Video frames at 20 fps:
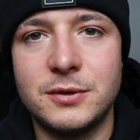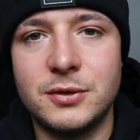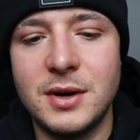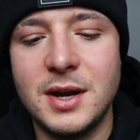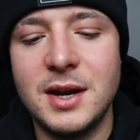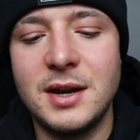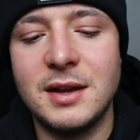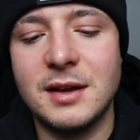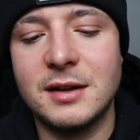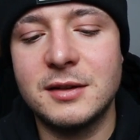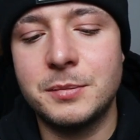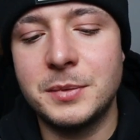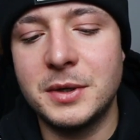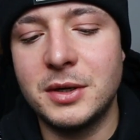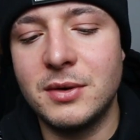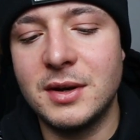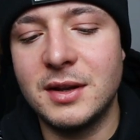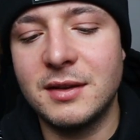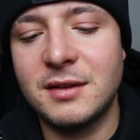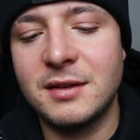training
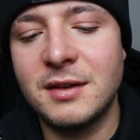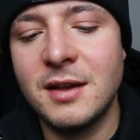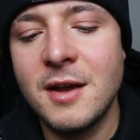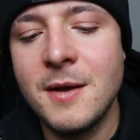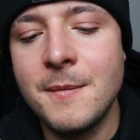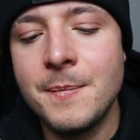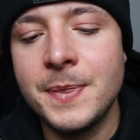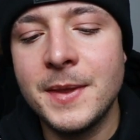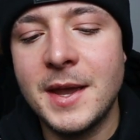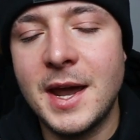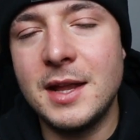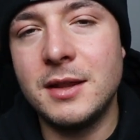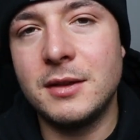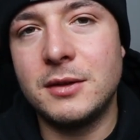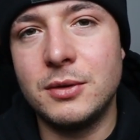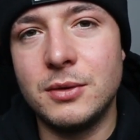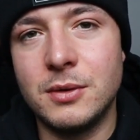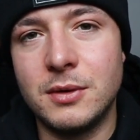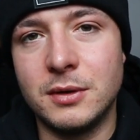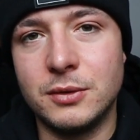experience,
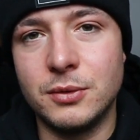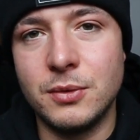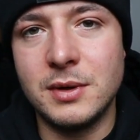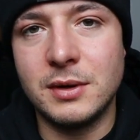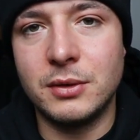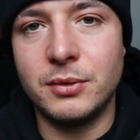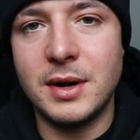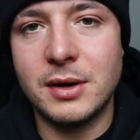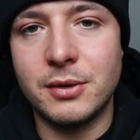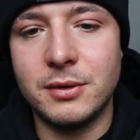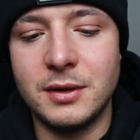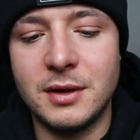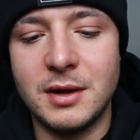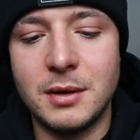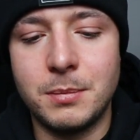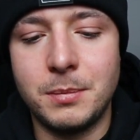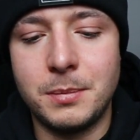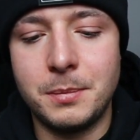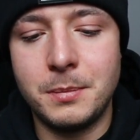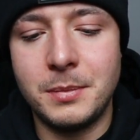and you're doing
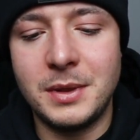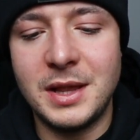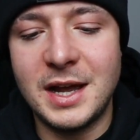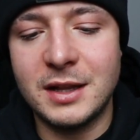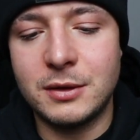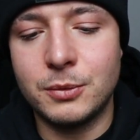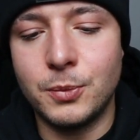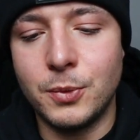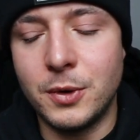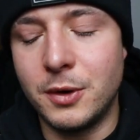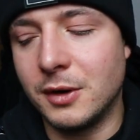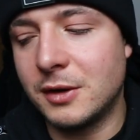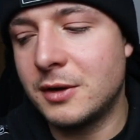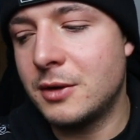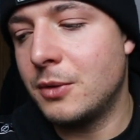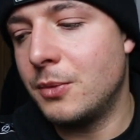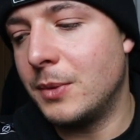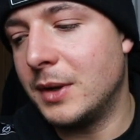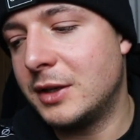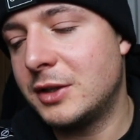regular blood
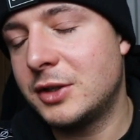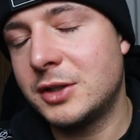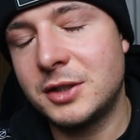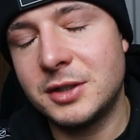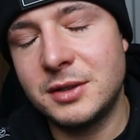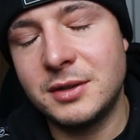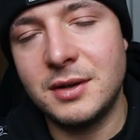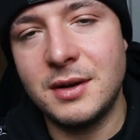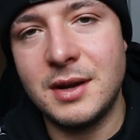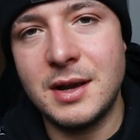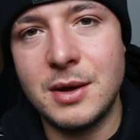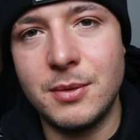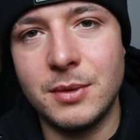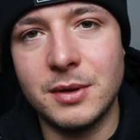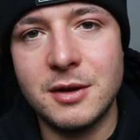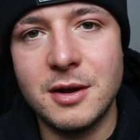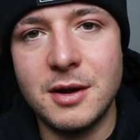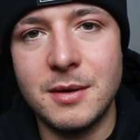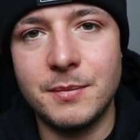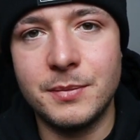work, which I
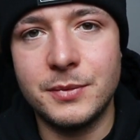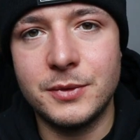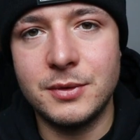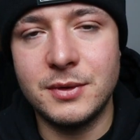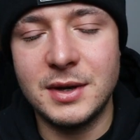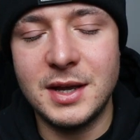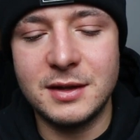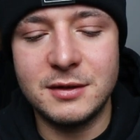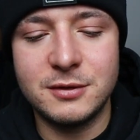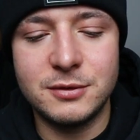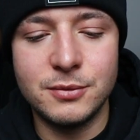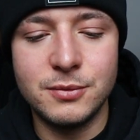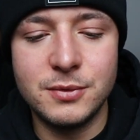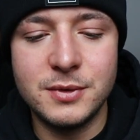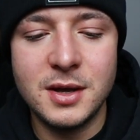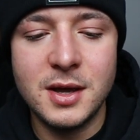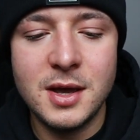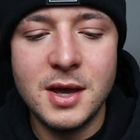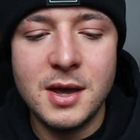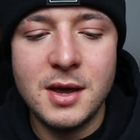will come to that
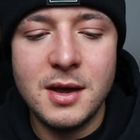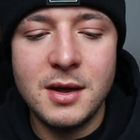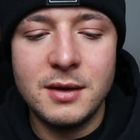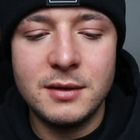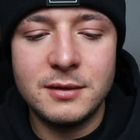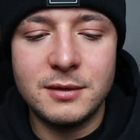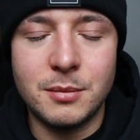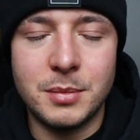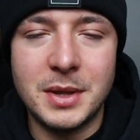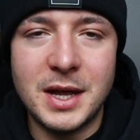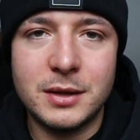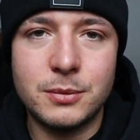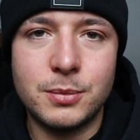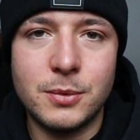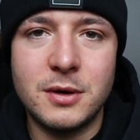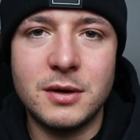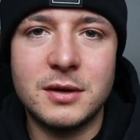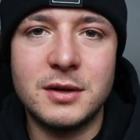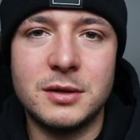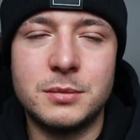soon. So blood
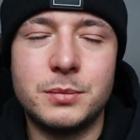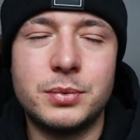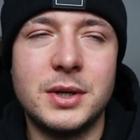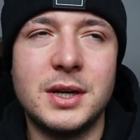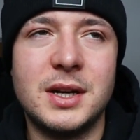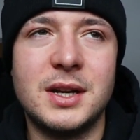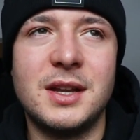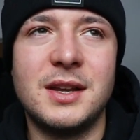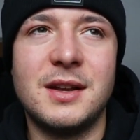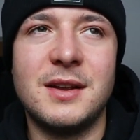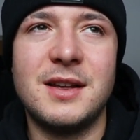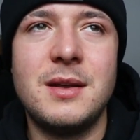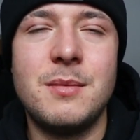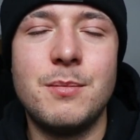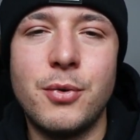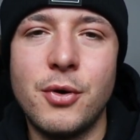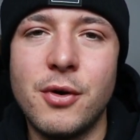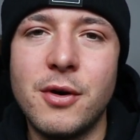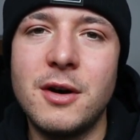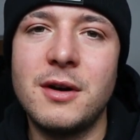work is pretty
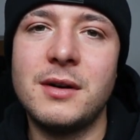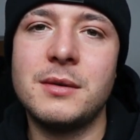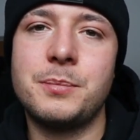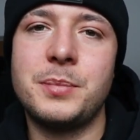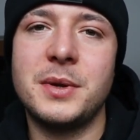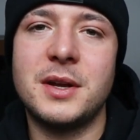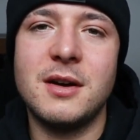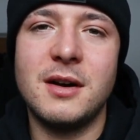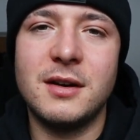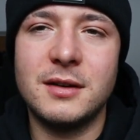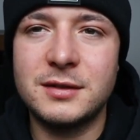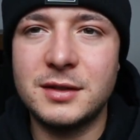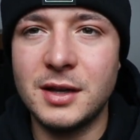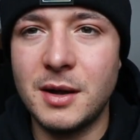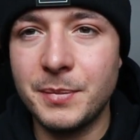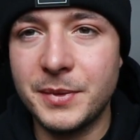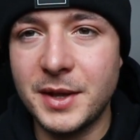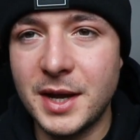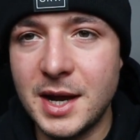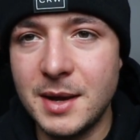important, because
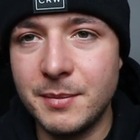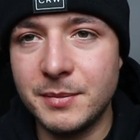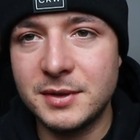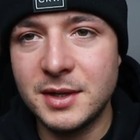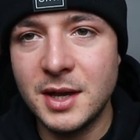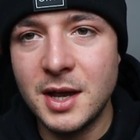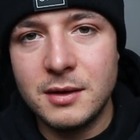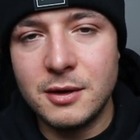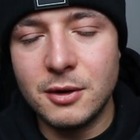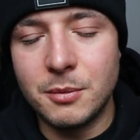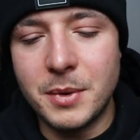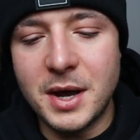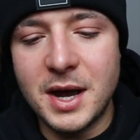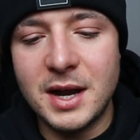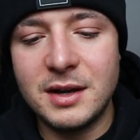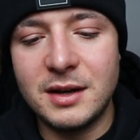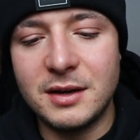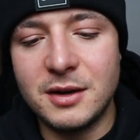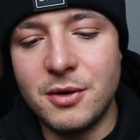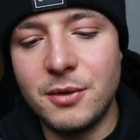sometimes your
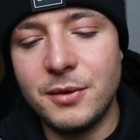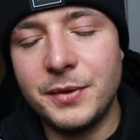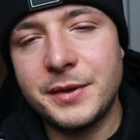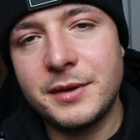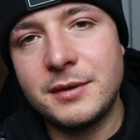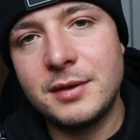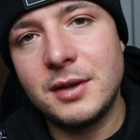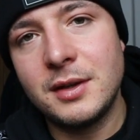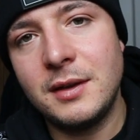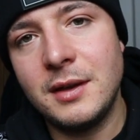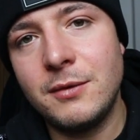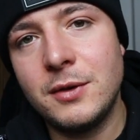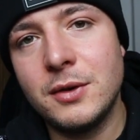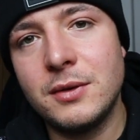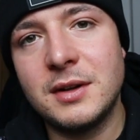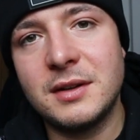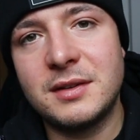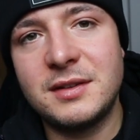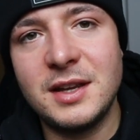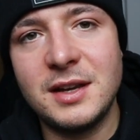body don't give
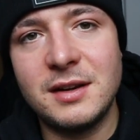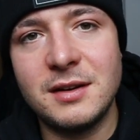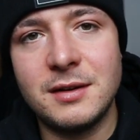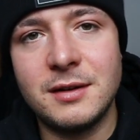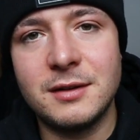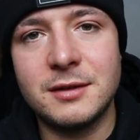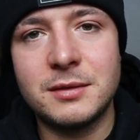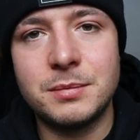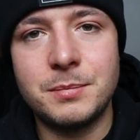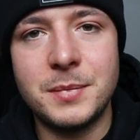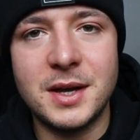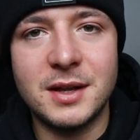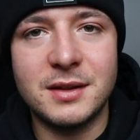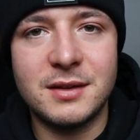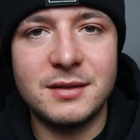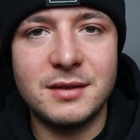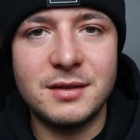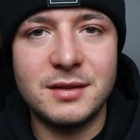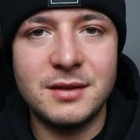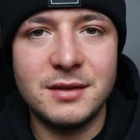you the signals,
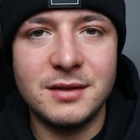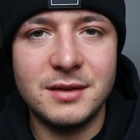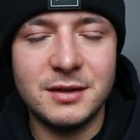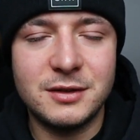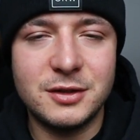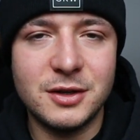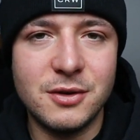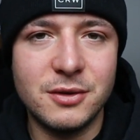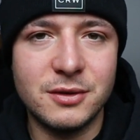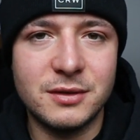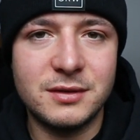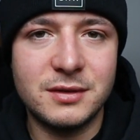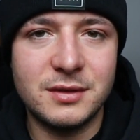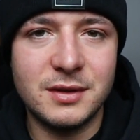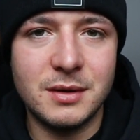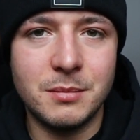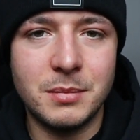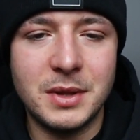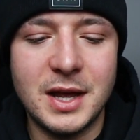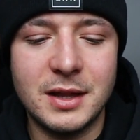but it shows
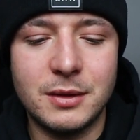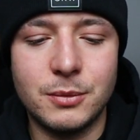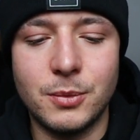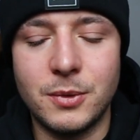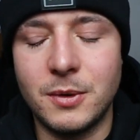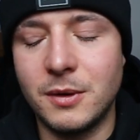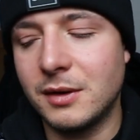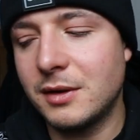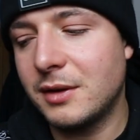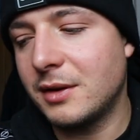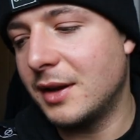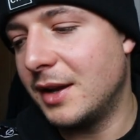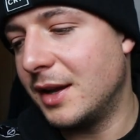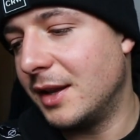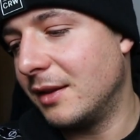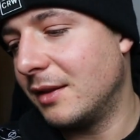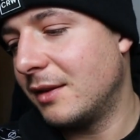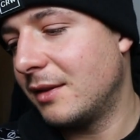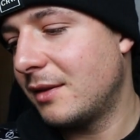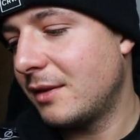in the blood work,
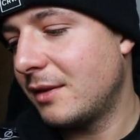and